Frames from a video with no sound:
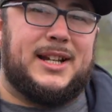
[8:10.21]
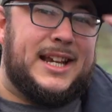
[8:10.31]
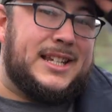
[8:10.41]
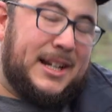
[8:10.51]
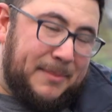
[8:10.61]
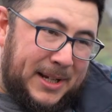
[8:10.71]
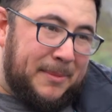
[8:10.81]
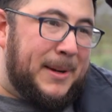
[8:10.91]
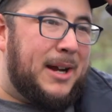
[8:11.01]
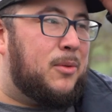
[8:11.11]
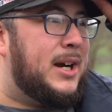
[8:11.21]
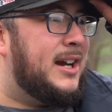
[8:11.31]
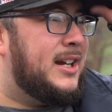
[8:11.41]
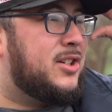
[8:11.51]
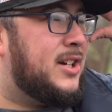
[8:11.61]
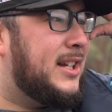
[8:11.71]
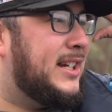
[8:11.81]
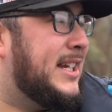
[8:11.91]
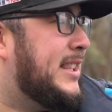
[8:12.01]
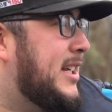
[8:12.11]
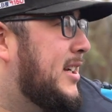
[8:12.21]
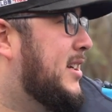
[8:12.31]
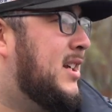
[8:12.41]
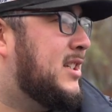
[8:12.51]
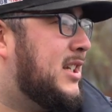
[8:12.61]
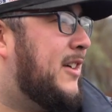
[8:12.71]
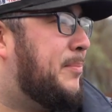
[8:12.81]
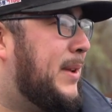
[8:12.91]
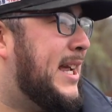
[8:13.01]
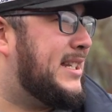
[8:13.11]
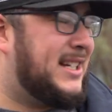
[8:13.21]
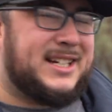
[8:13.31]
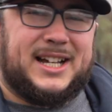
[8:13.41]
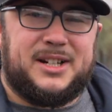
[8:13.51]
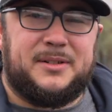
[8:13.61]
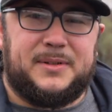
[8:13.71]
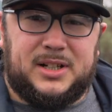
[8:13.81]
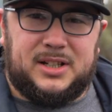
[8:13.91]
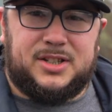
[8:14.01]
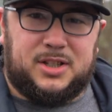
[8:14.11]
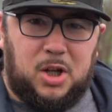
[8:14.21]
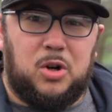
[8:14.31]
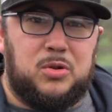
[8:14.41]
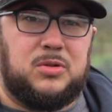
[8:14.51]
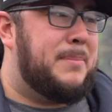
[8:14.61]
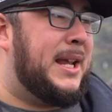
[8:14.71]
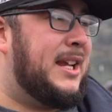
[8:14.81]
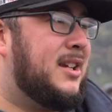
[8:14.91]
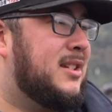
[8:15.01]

Yesterday, me and Matt were out here trying to get the soft plastic kind of a uh, slow bait,